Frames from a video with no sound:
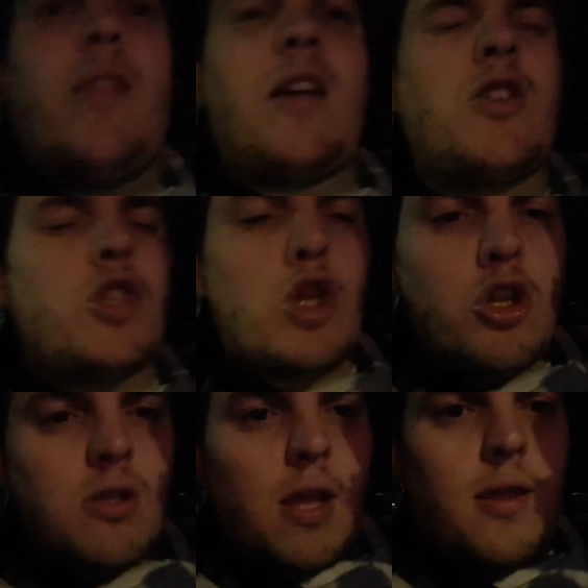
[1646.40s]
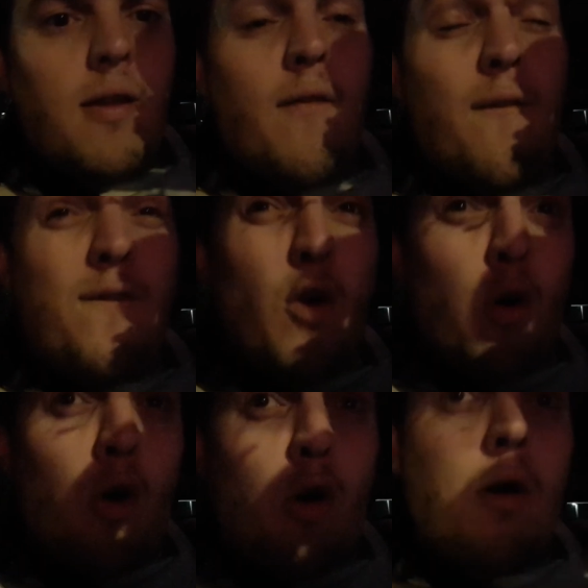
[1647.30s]
next Thursday
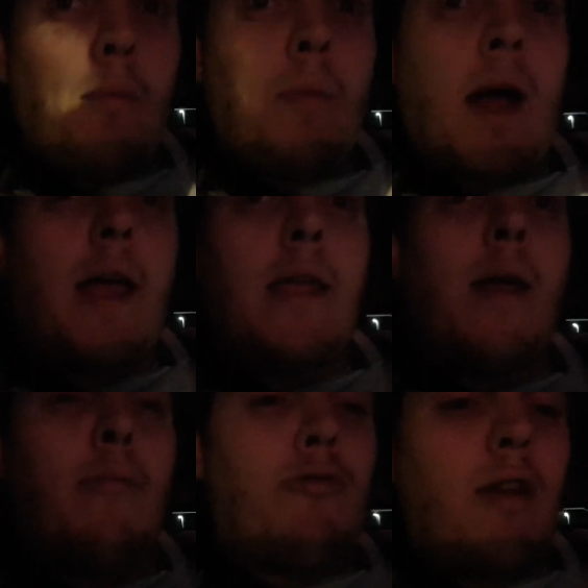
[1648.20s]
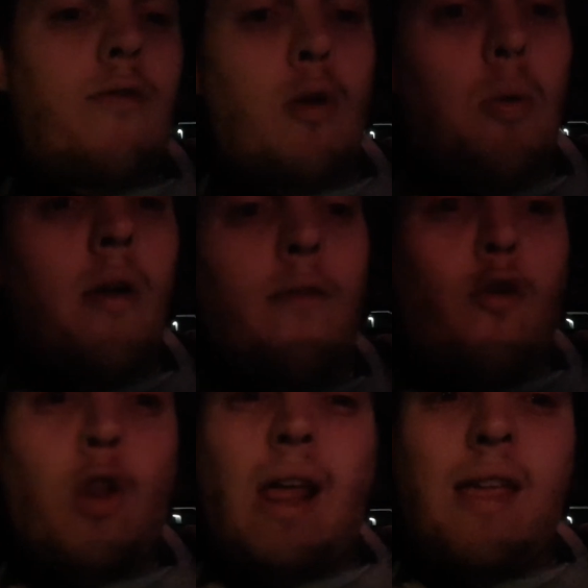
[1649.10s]
for my preview
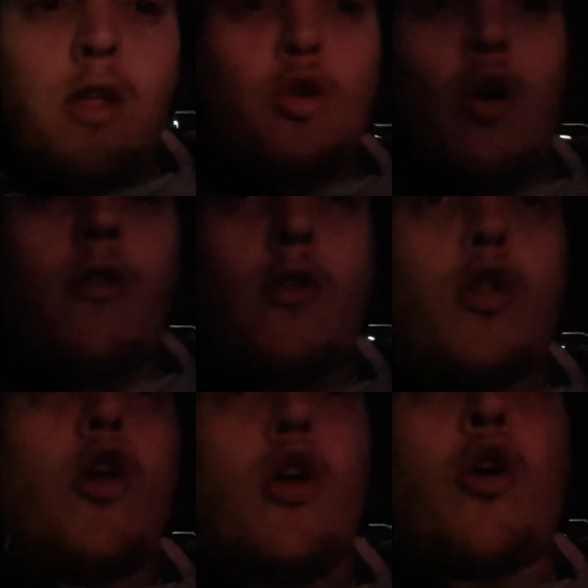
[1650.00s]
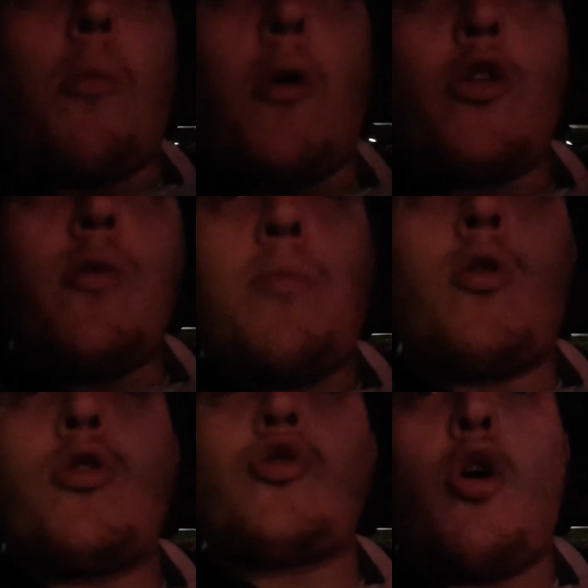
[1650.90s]
for Leyton Orient. Come on you
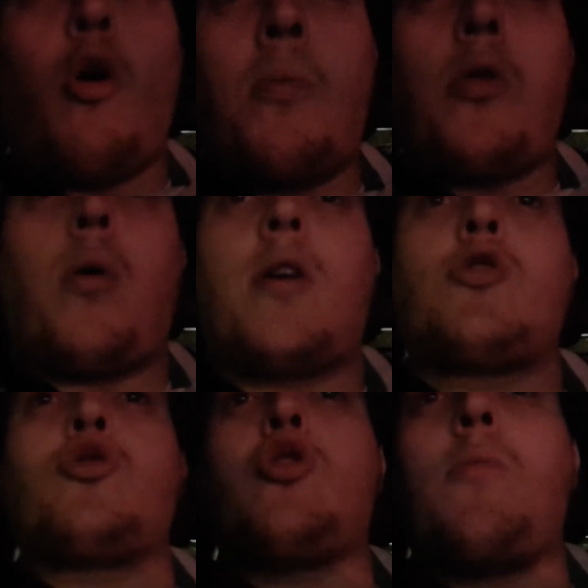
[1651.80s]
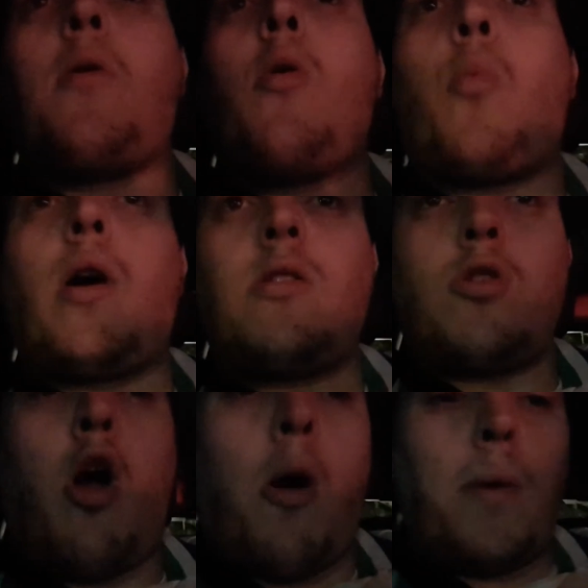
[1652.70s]
boys, up the lights, Super Light
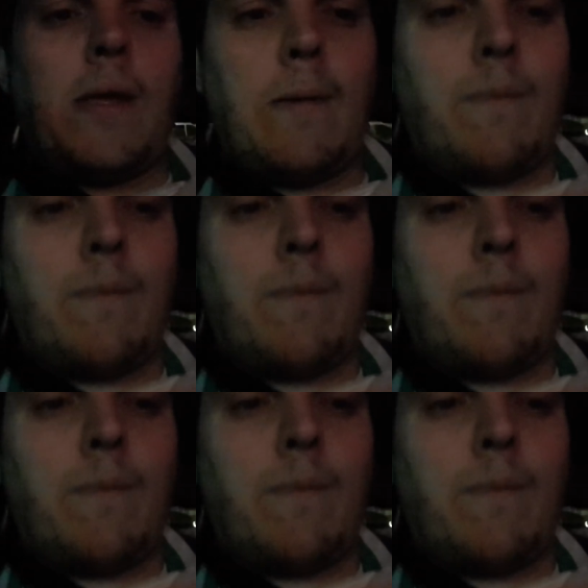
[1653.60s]
Army